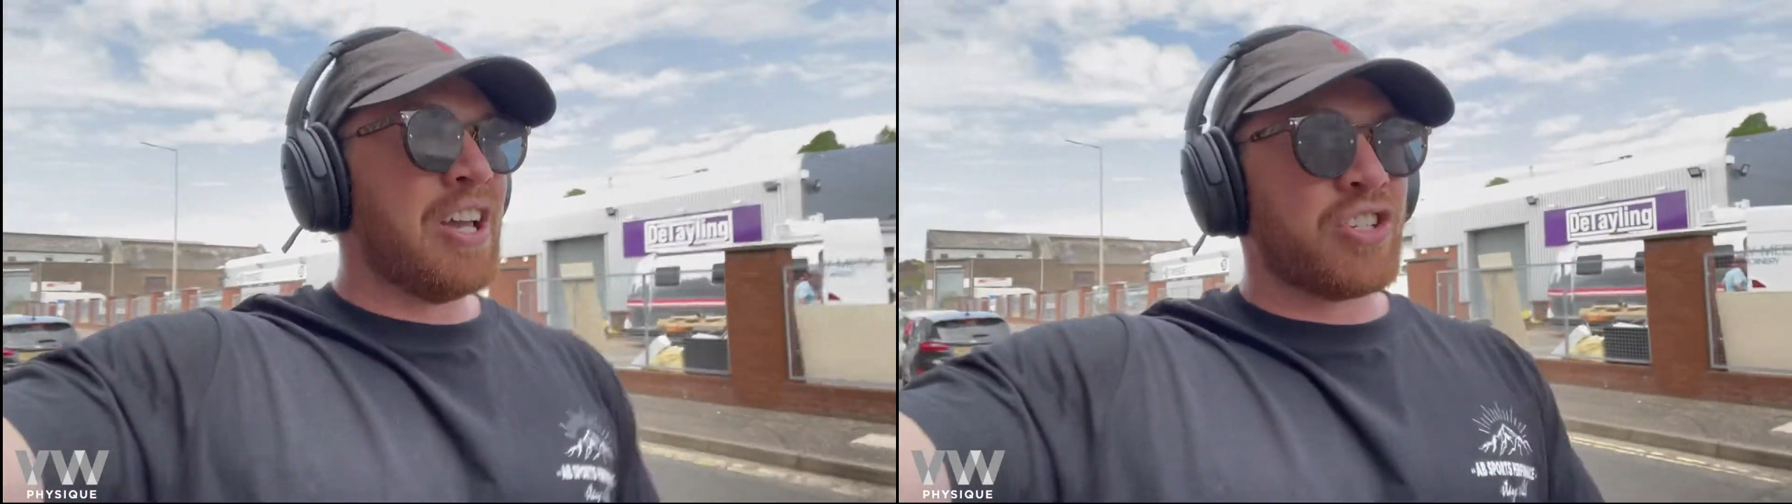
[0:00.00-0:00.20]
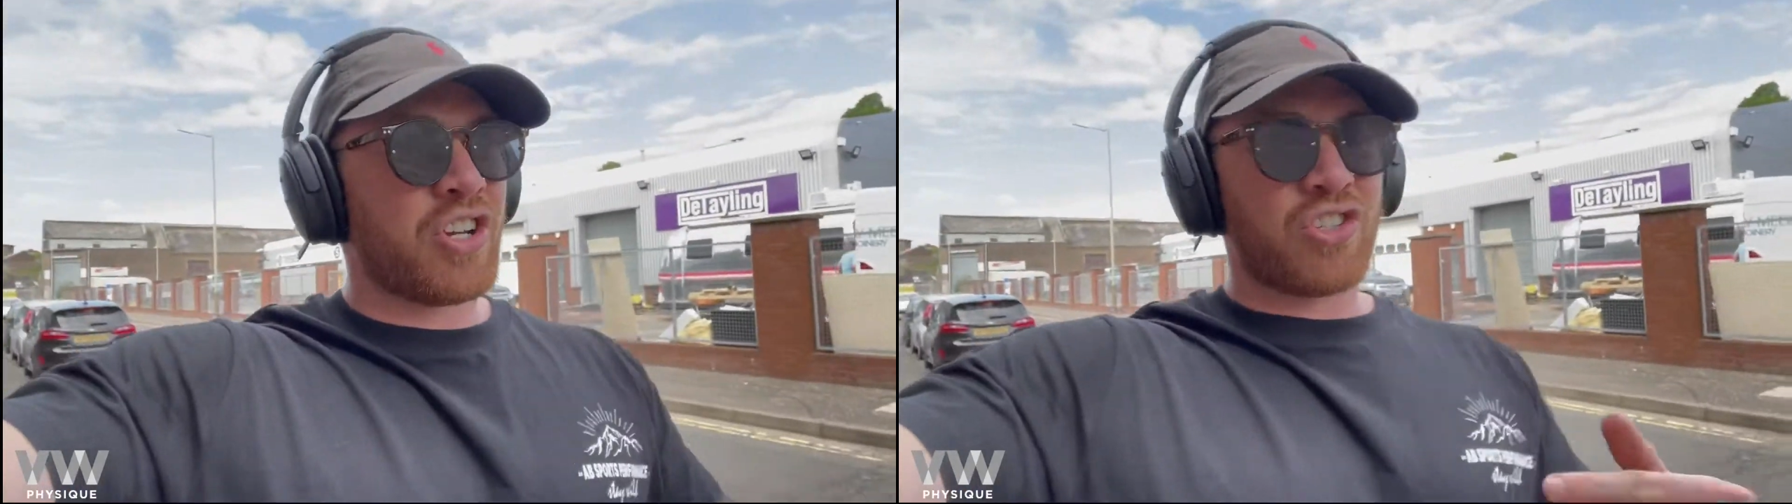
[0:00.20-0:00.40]

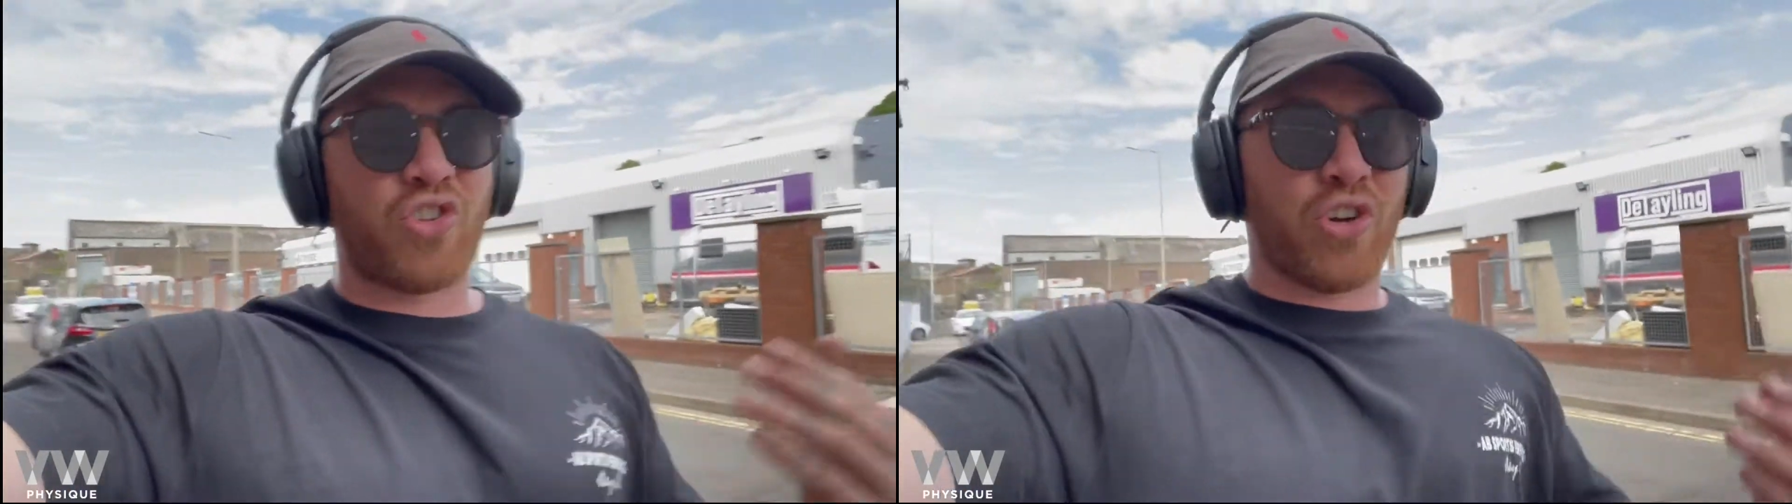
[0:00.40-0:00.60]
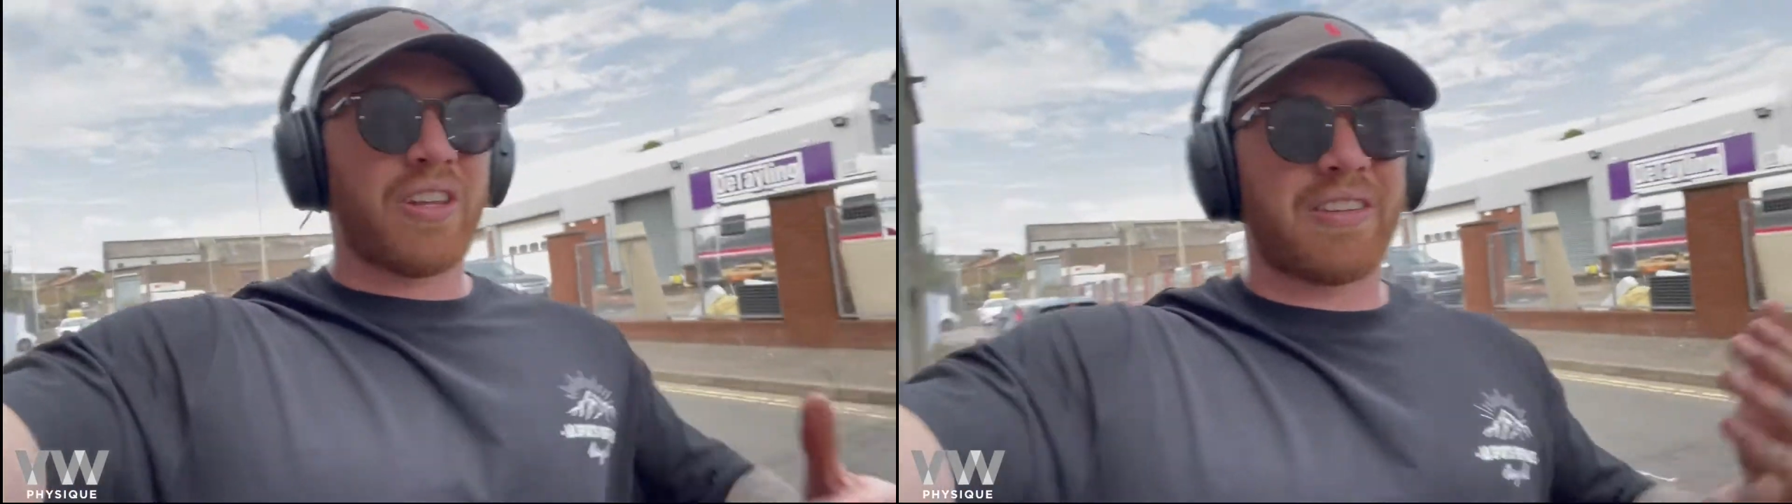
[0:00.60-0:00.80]
Just
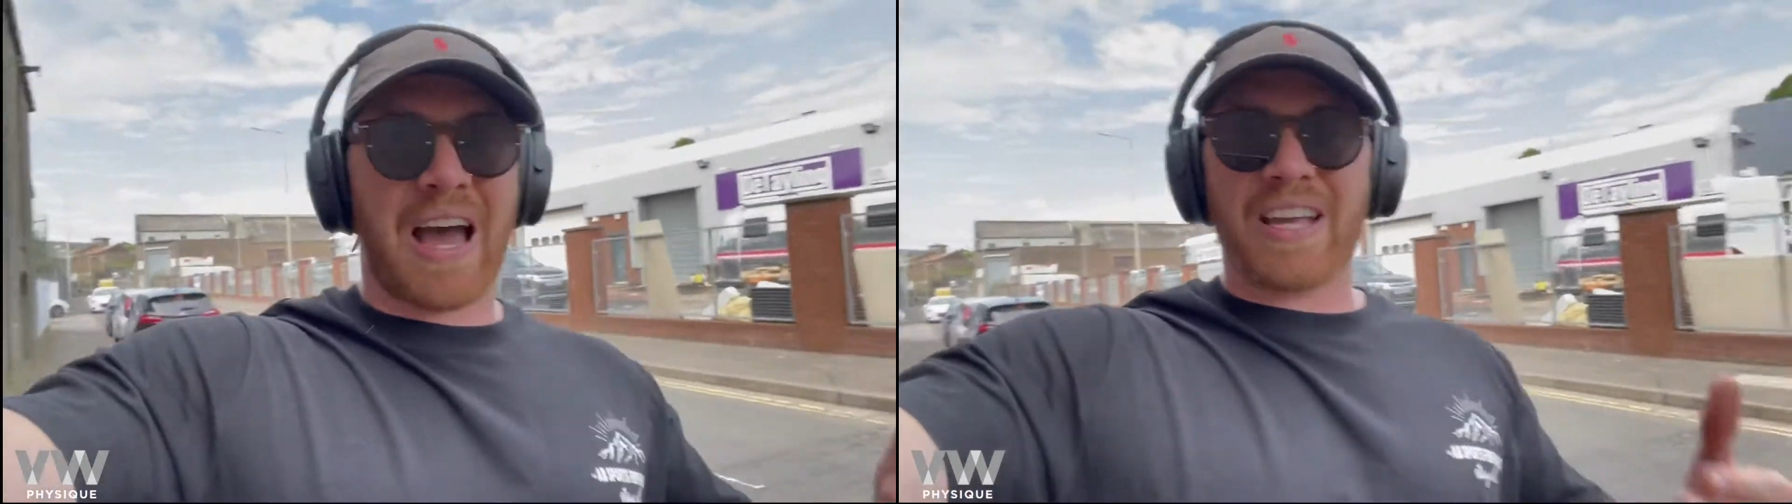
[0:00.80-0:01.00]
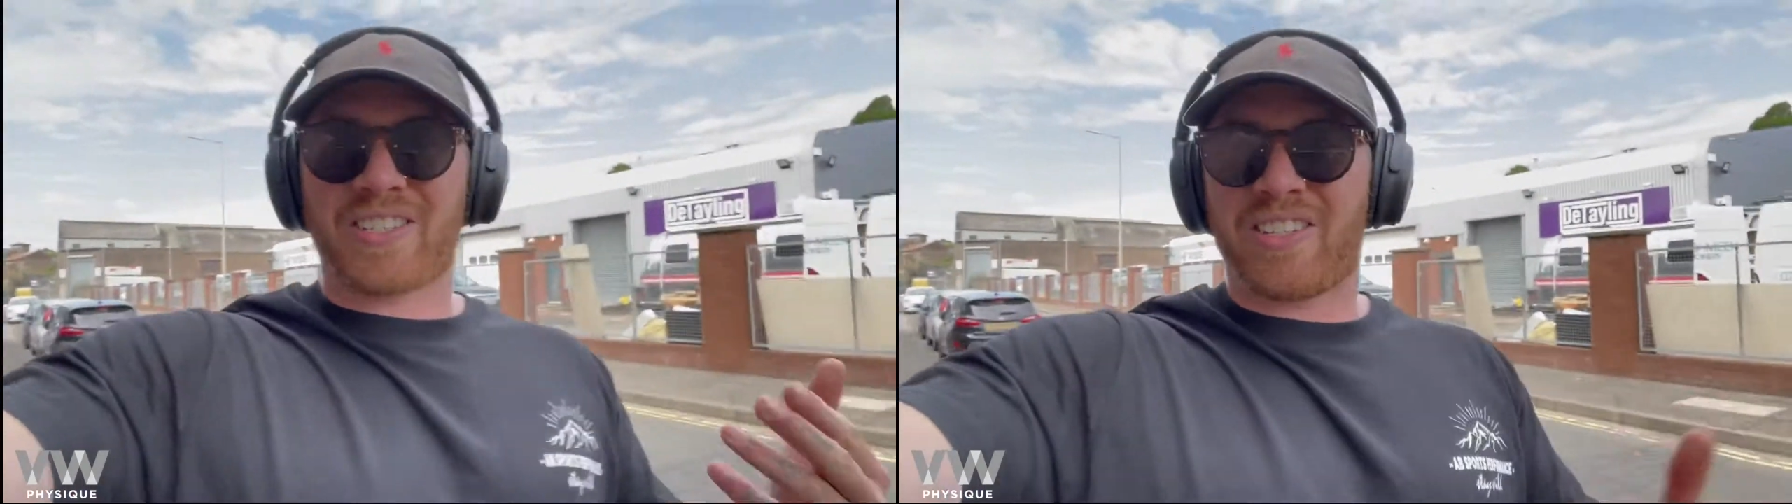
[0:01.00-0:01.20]
do the
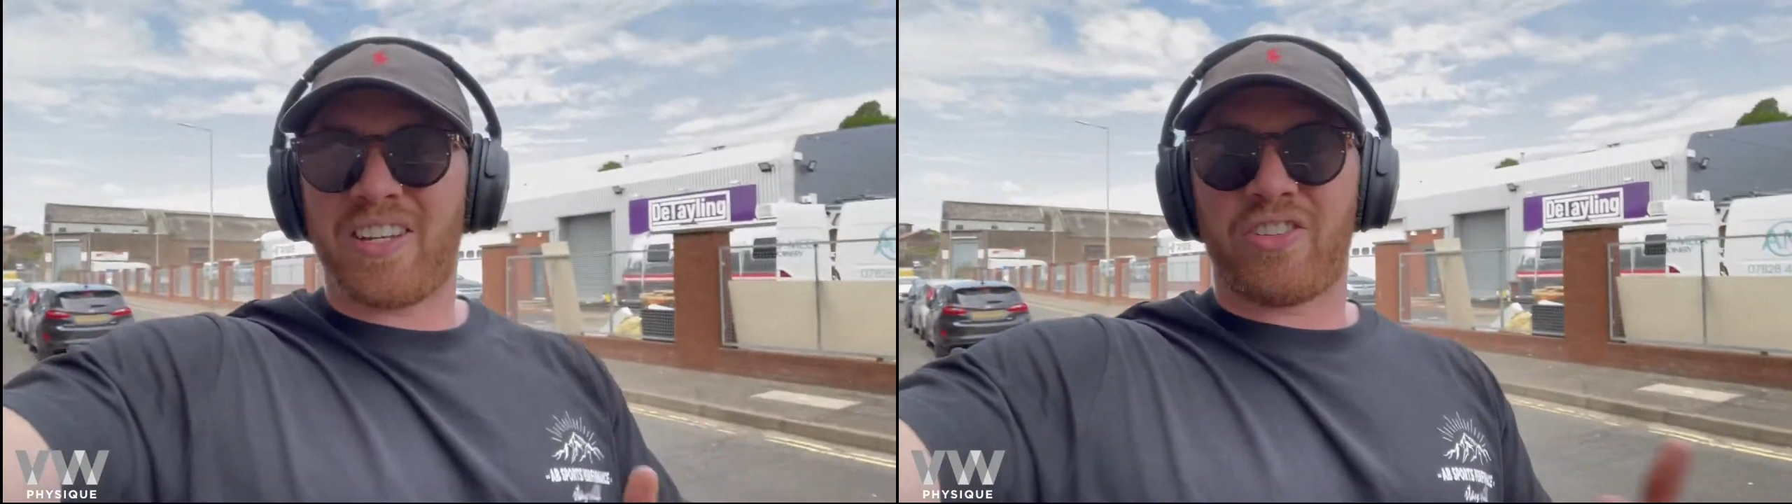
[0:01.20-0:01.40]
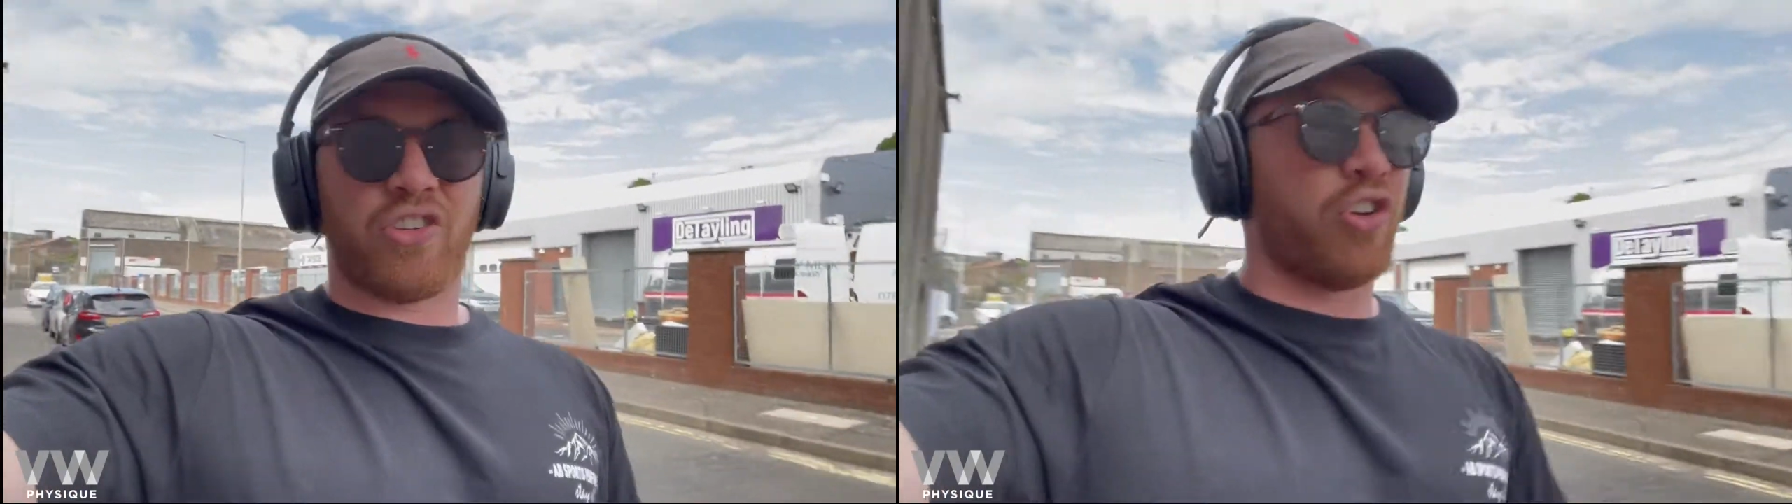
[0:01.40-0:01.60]
tasks you
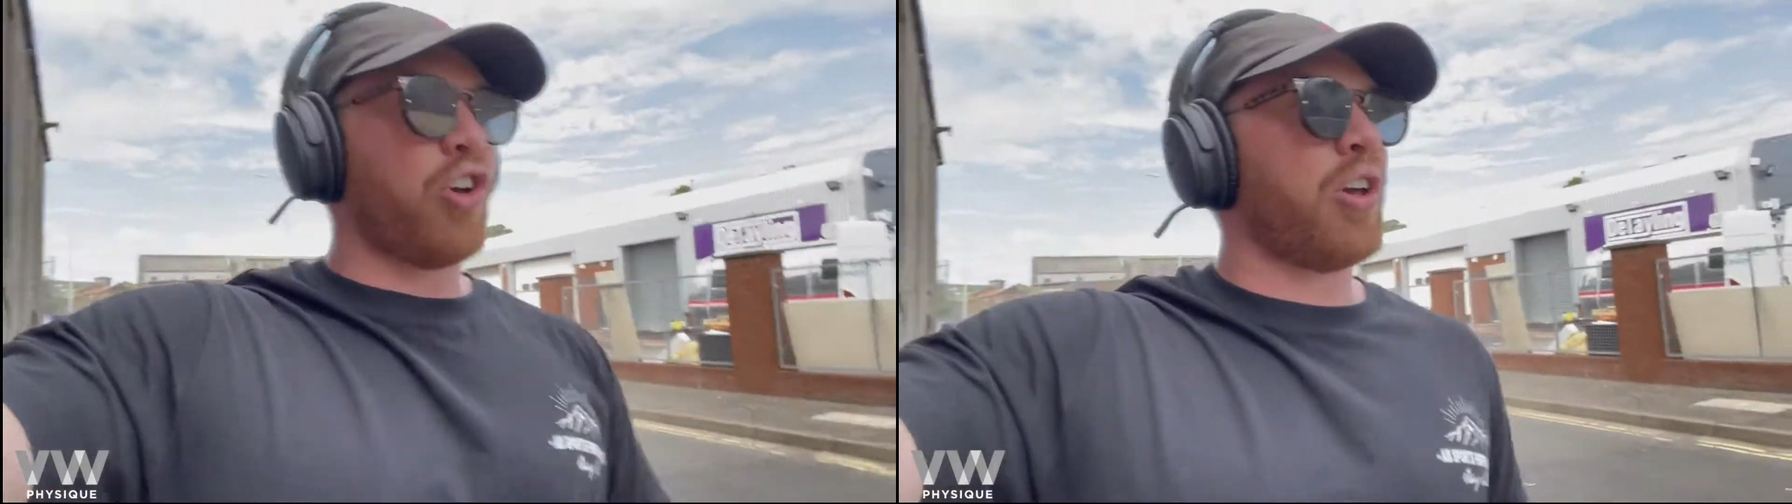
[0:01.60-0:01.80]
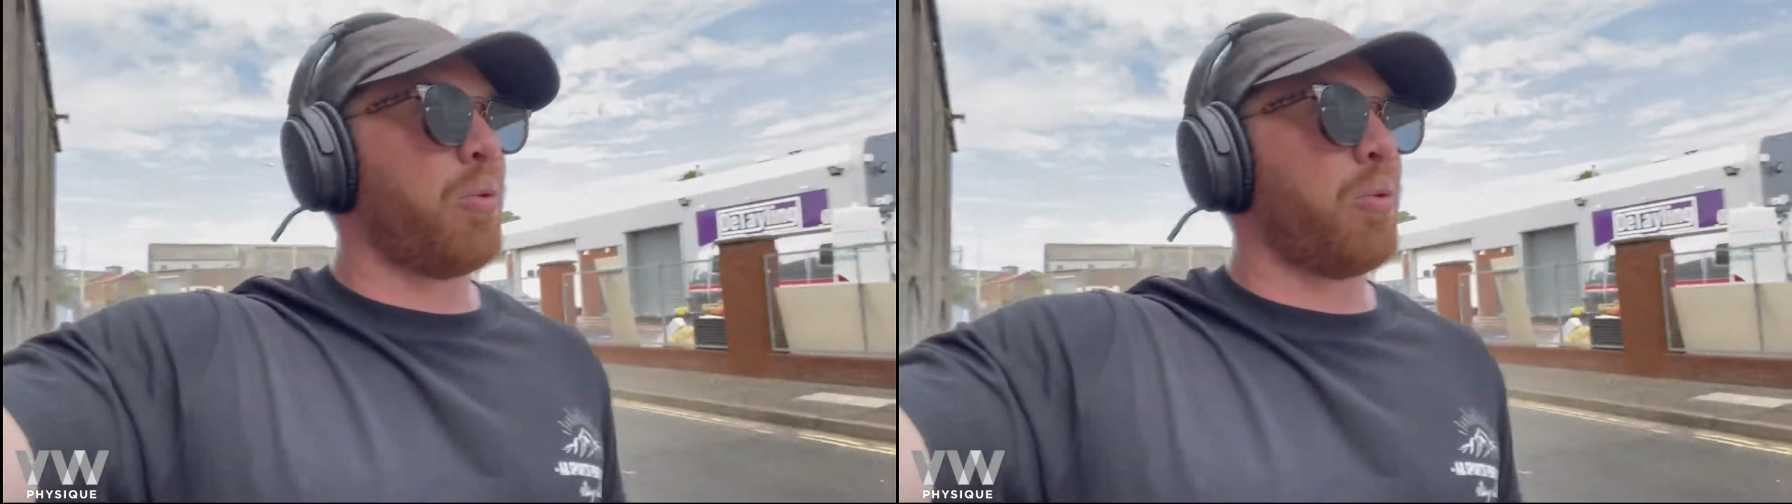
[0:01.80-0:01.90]
need to do,